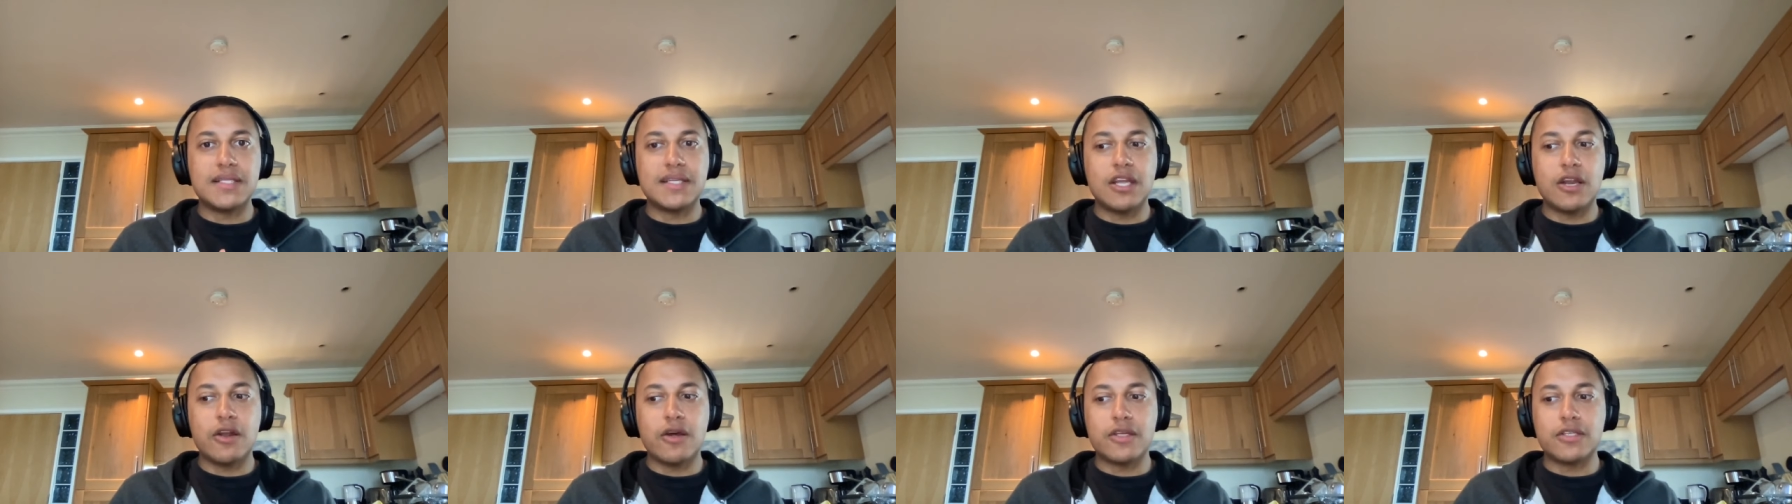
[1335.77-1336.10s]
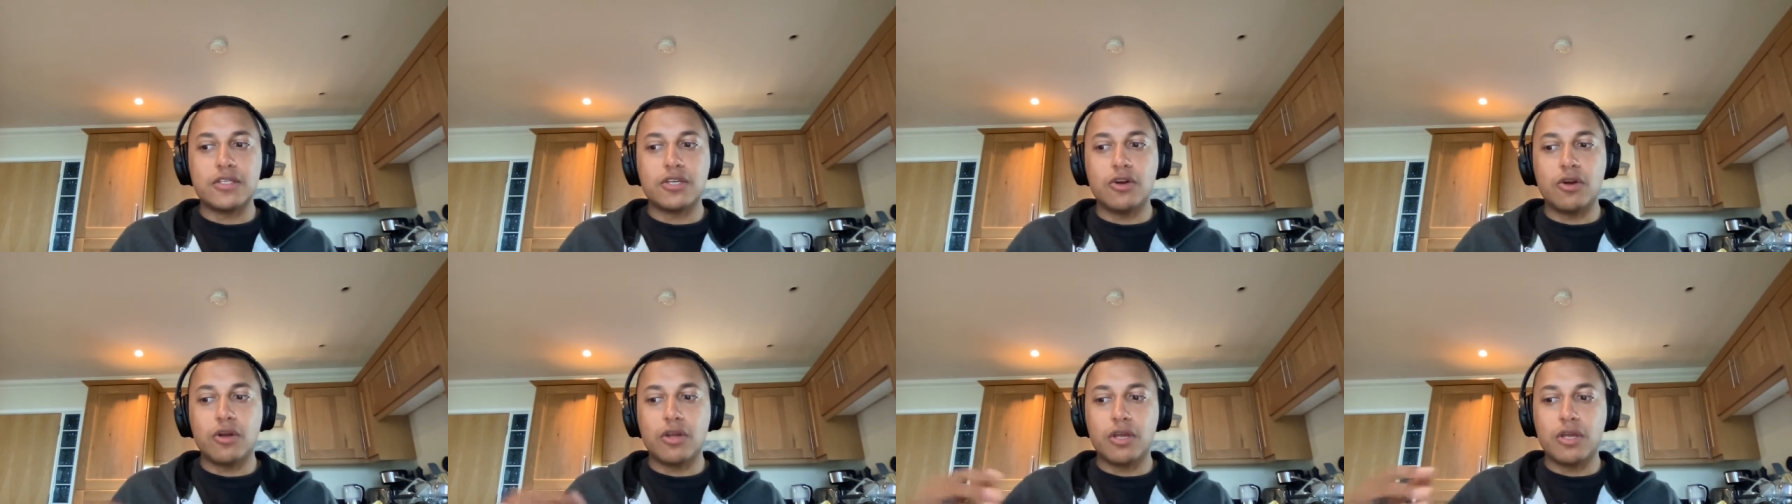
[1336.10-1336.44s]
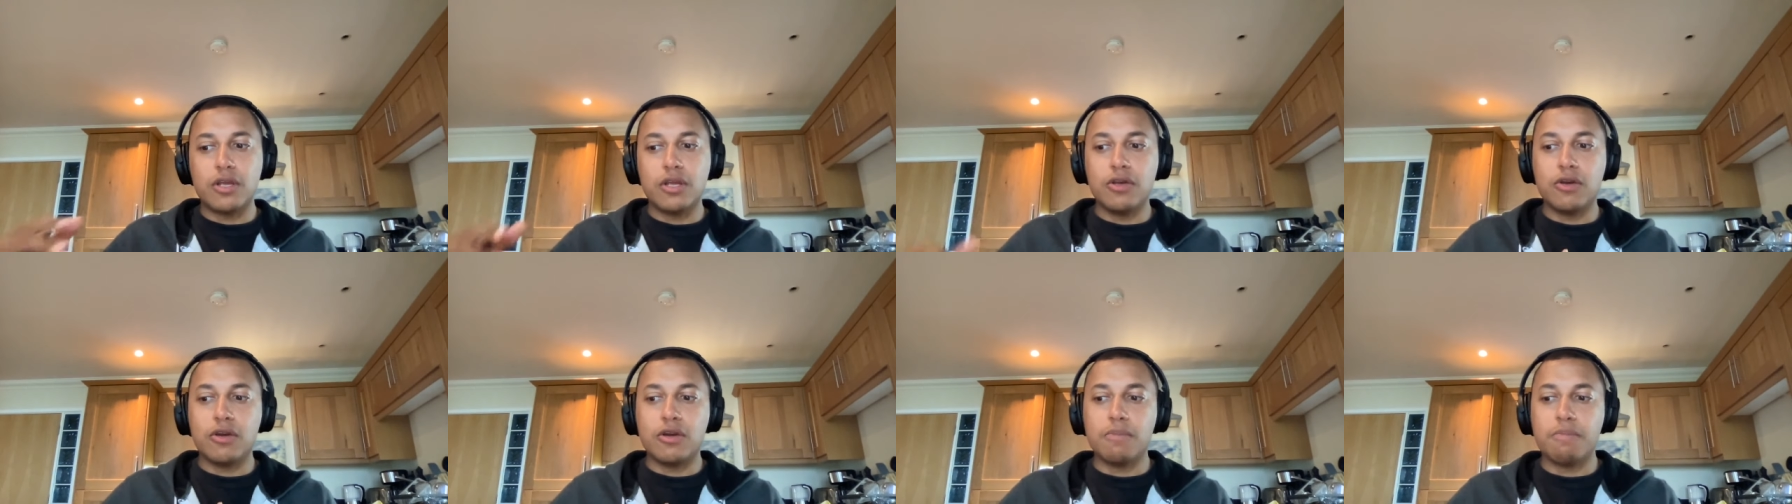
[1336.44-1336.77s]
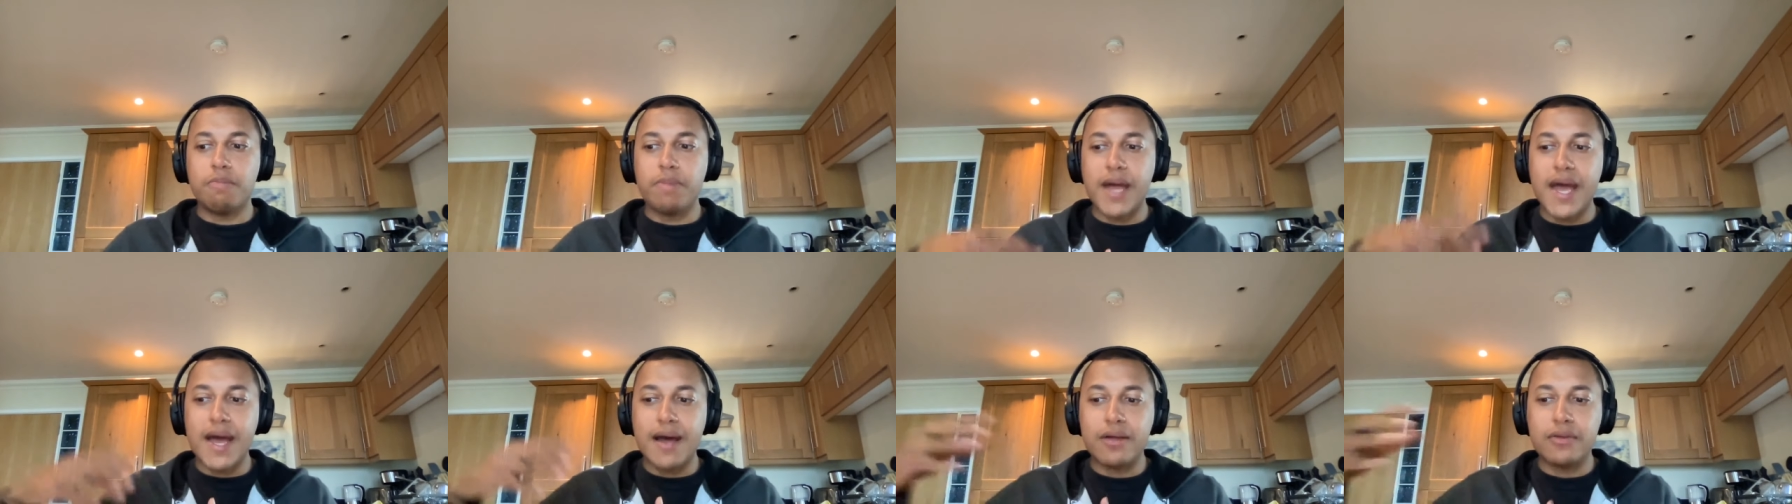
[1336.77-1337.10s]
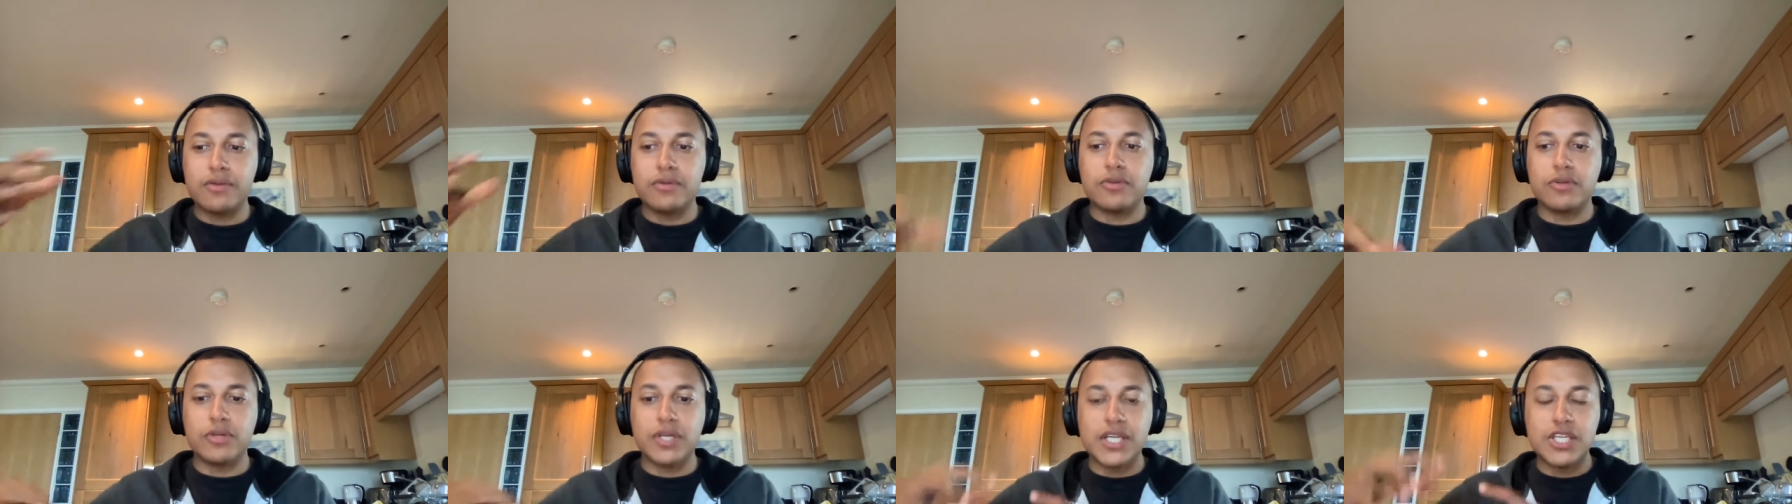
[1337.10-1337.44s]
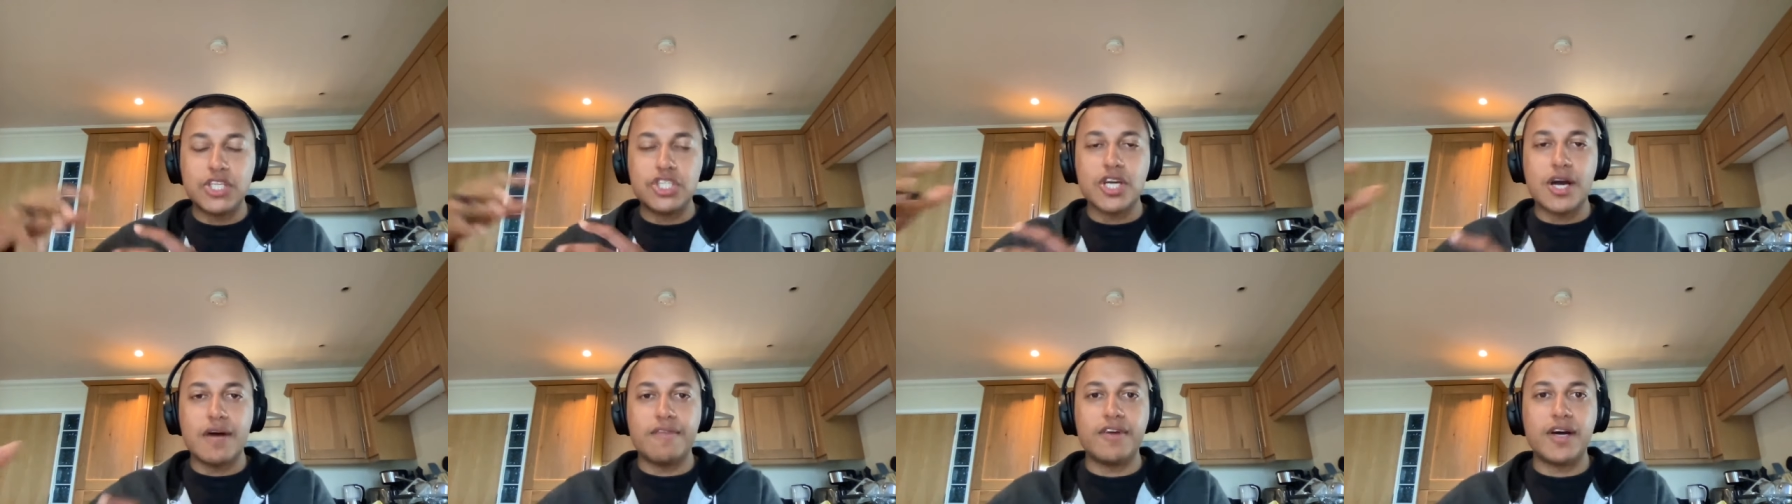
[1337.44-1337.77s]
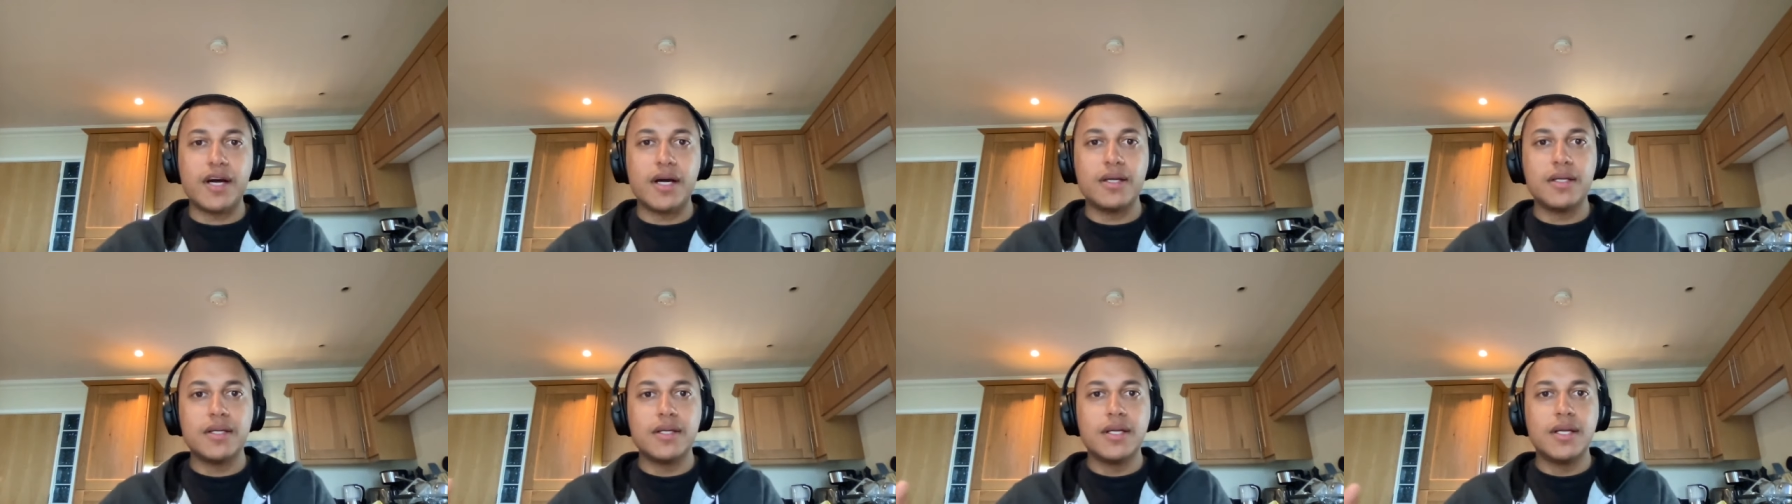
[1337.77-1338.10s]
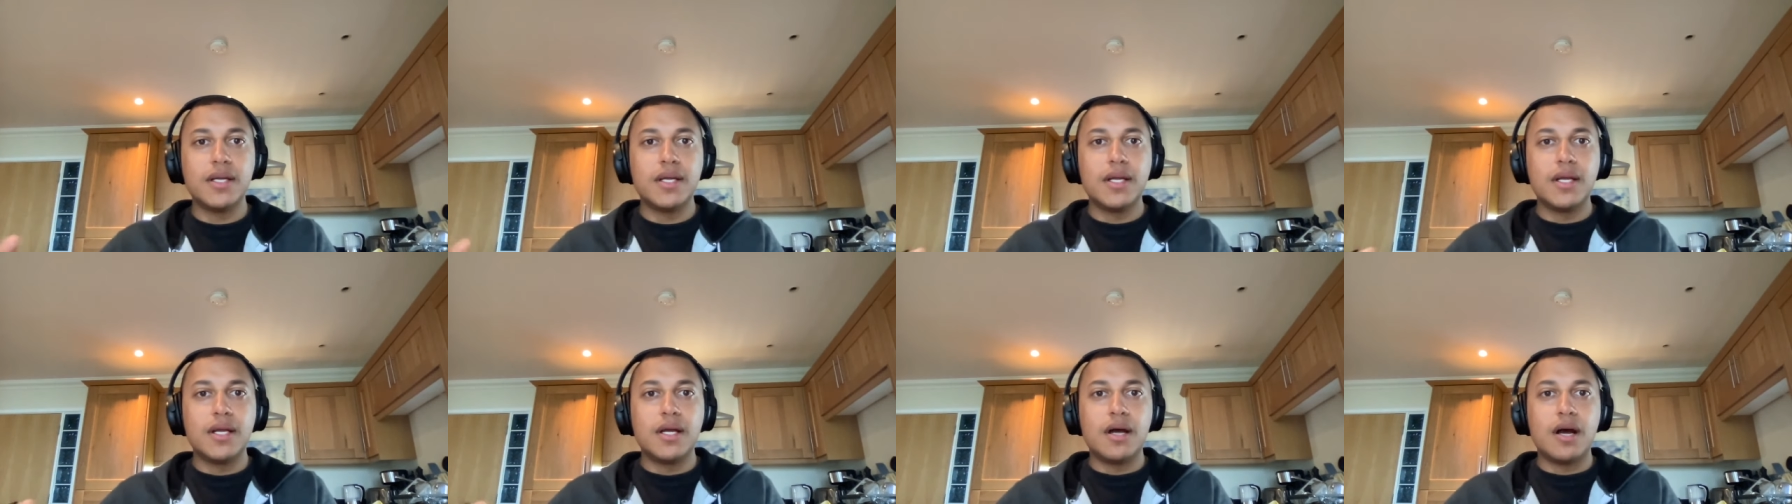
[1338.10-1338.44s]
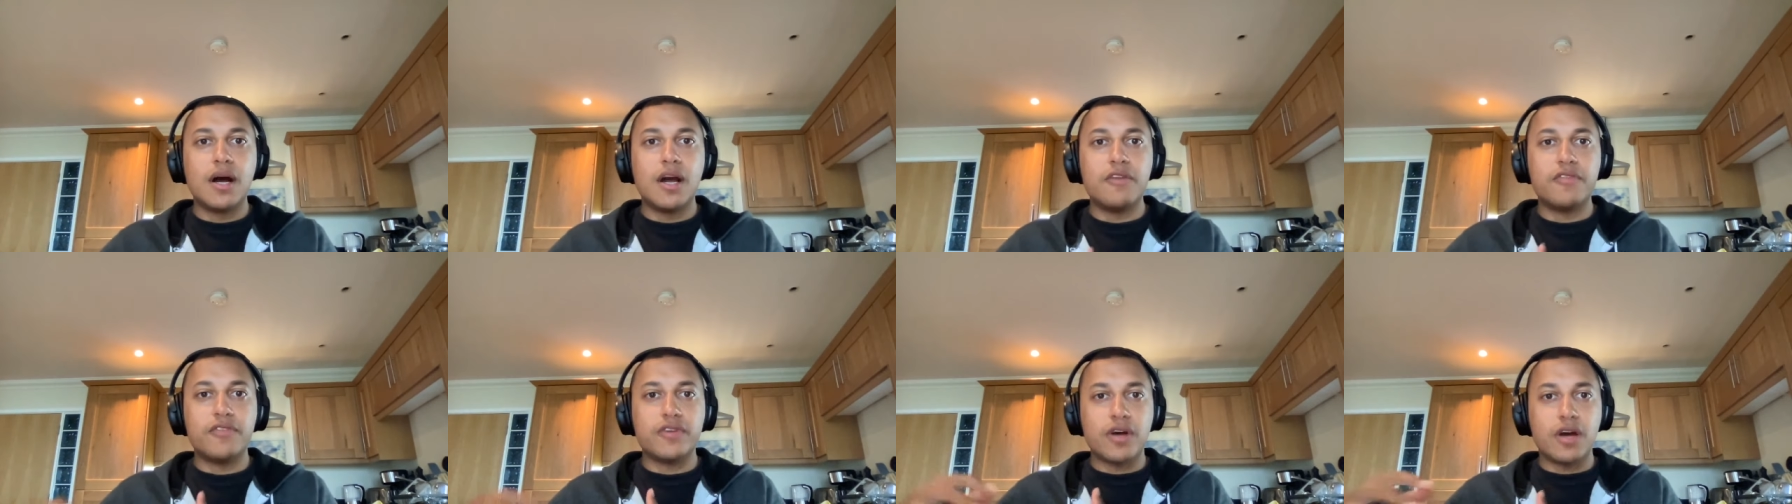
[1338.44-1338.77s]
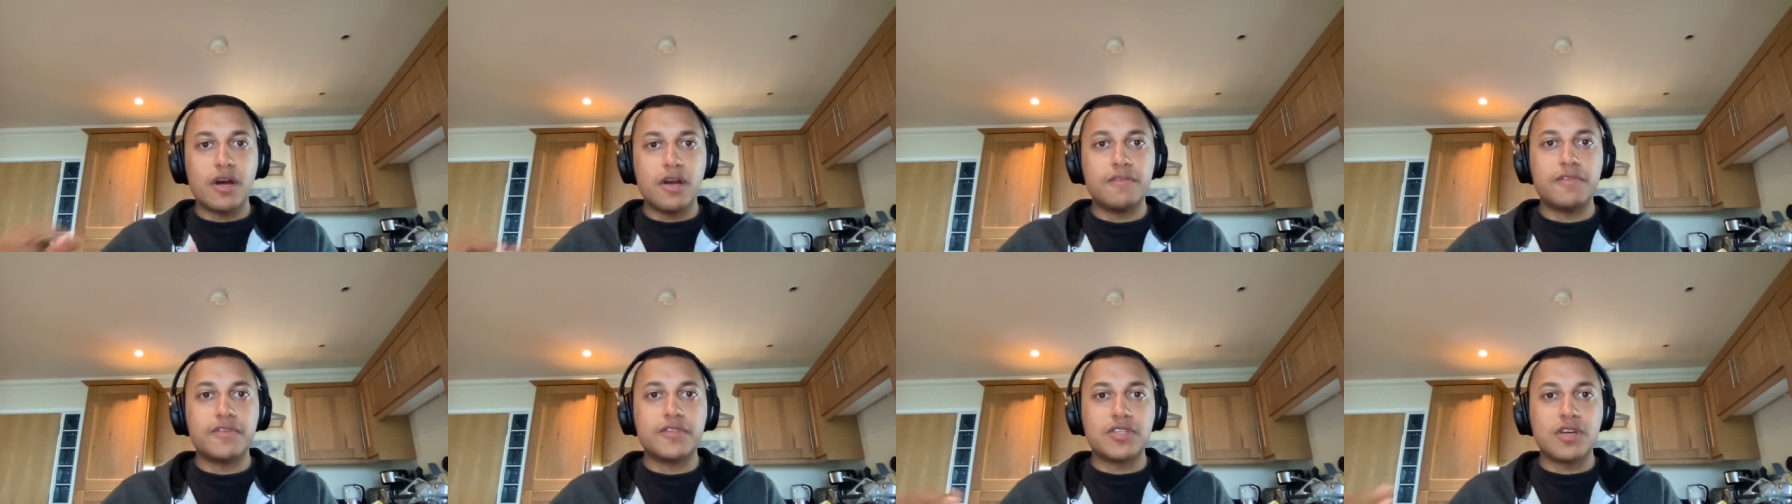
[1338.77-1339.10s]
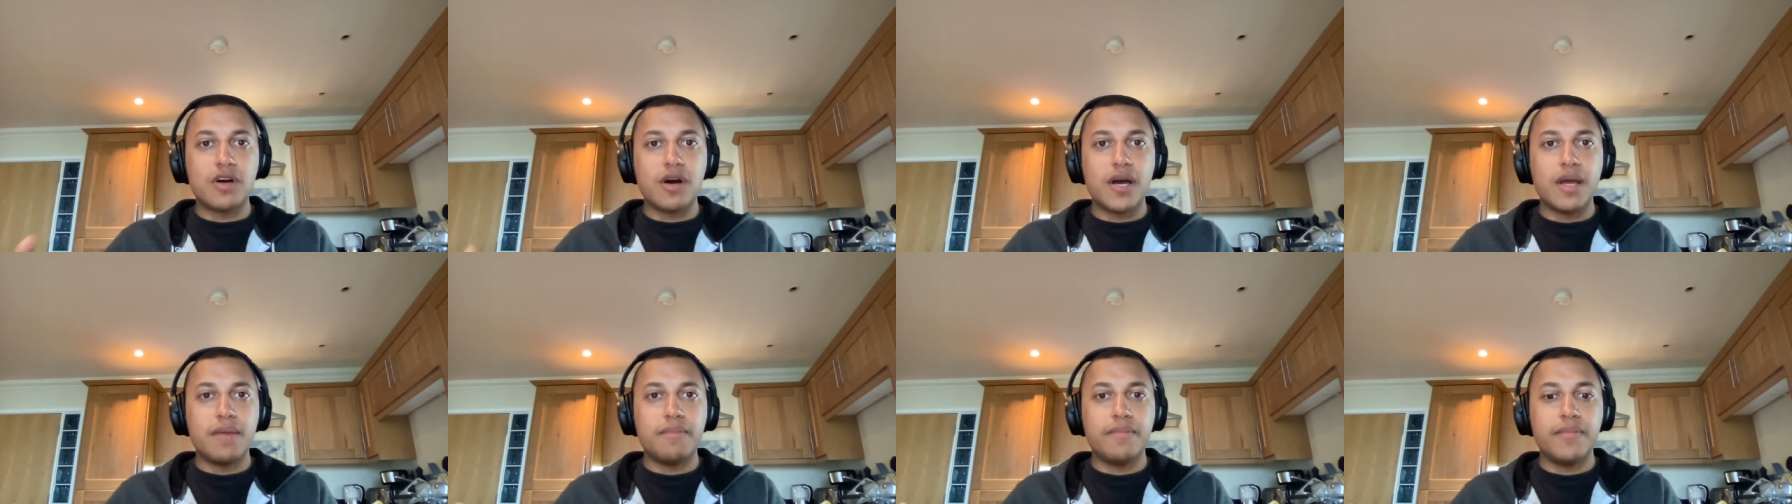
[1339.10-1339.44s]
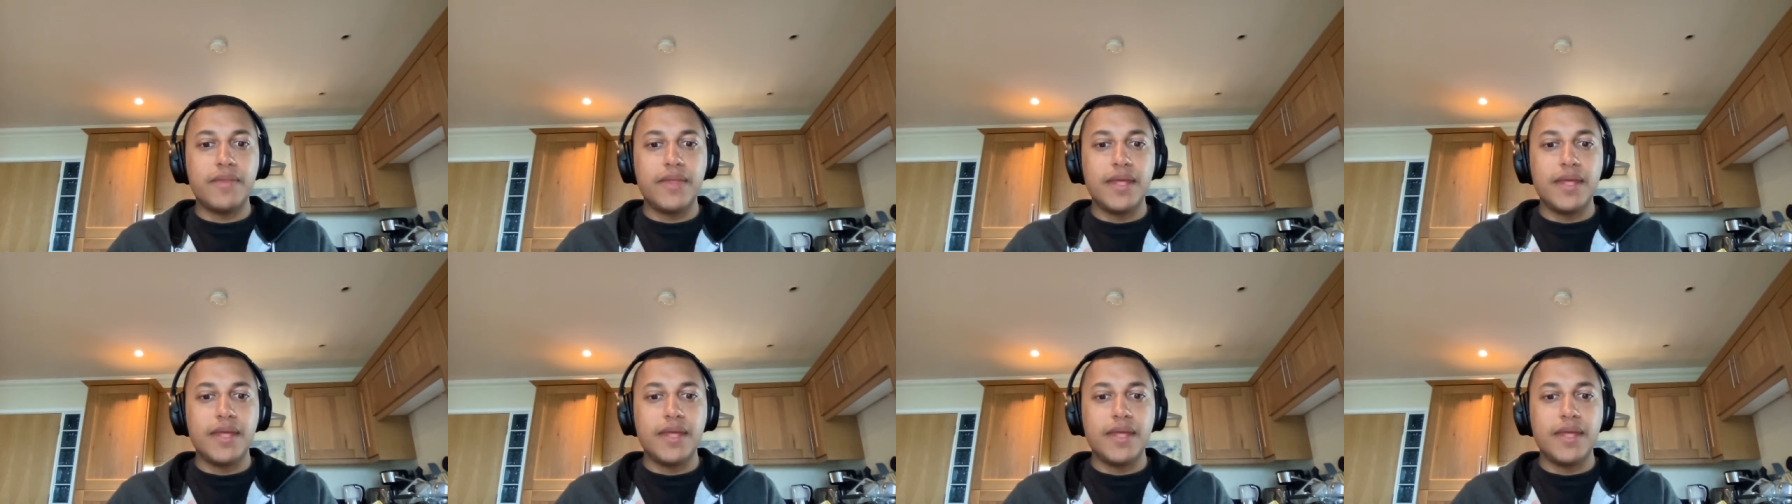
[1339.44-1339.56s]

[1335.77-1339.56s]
You know, you you compound on each other over over time.